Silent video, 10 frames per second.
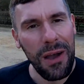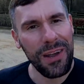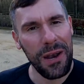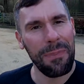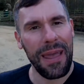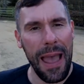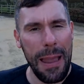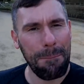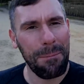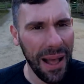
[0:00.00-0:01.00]
Going to be
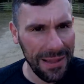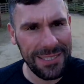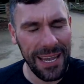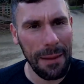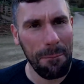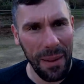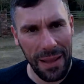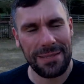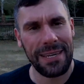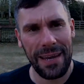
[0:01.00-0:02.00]
a belting,
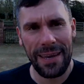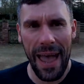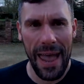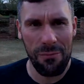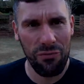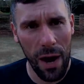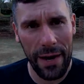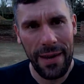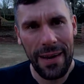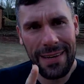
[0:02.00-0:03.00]
belting game.
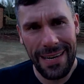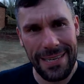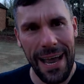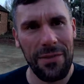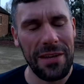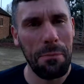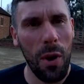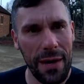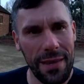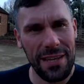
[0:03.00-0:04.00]
Right, need to get on this
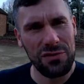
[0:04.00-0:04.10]
bike.